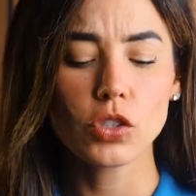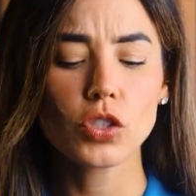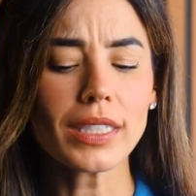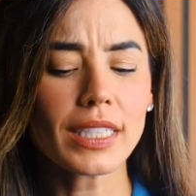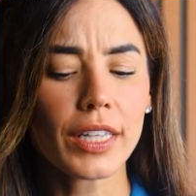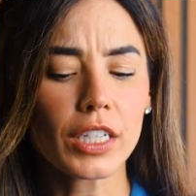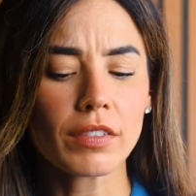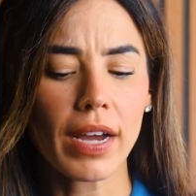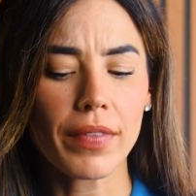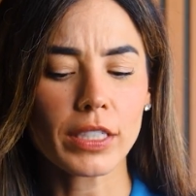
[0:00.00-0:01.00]
Just
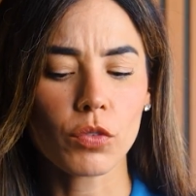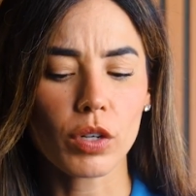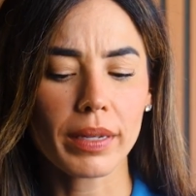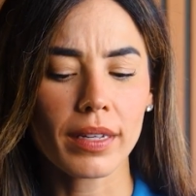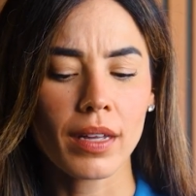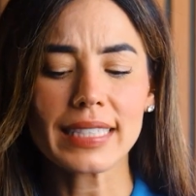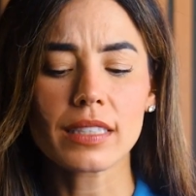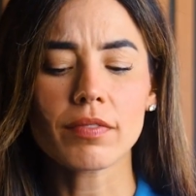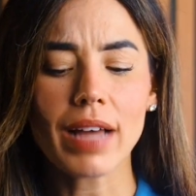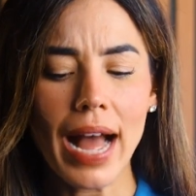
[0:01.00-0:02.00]
clarify this for me, as
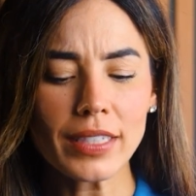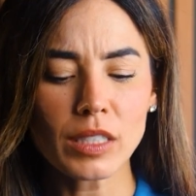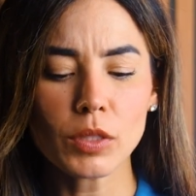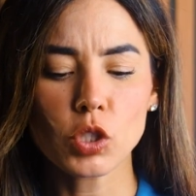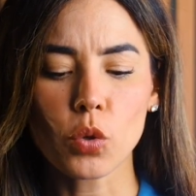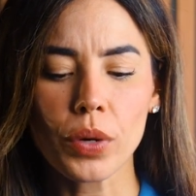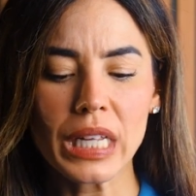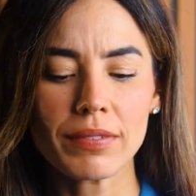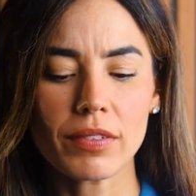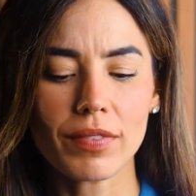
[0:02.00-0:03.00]
the vast majority
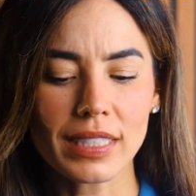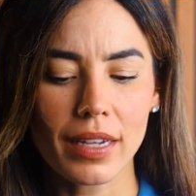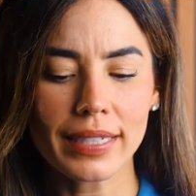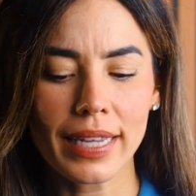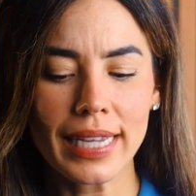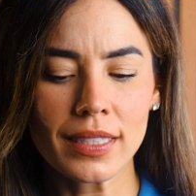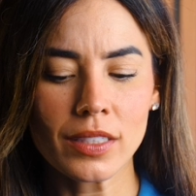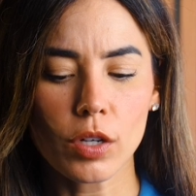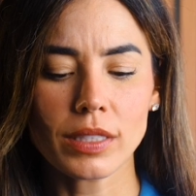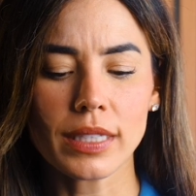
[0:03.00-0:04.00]
of Invisalign cases
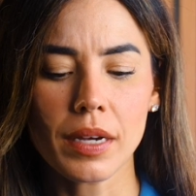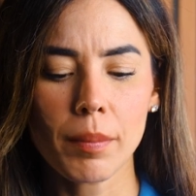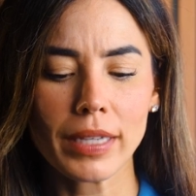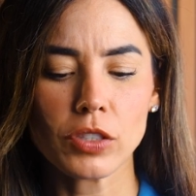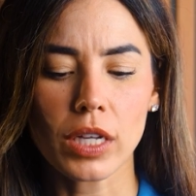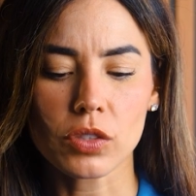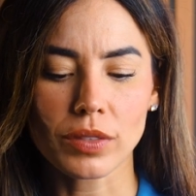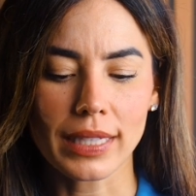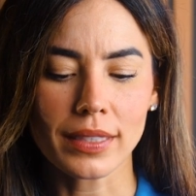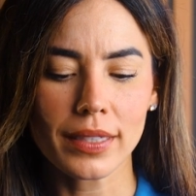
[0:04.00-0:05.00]
are done by general
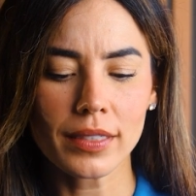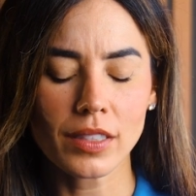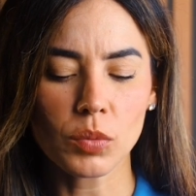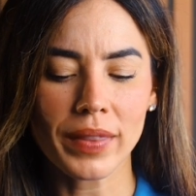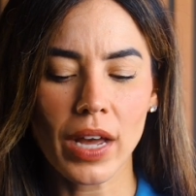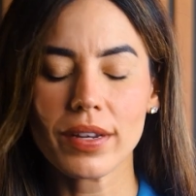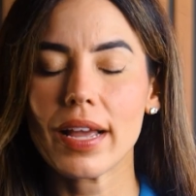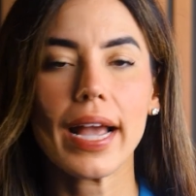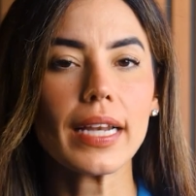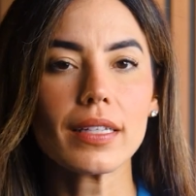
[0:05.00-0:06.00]
dentists without
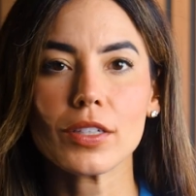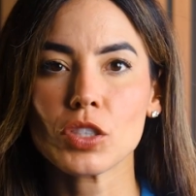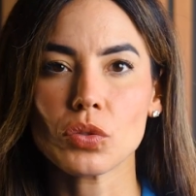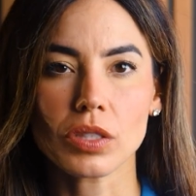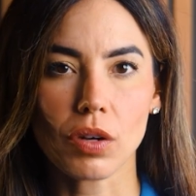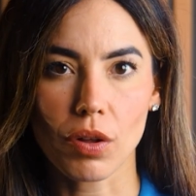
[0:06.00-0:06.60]
any issues at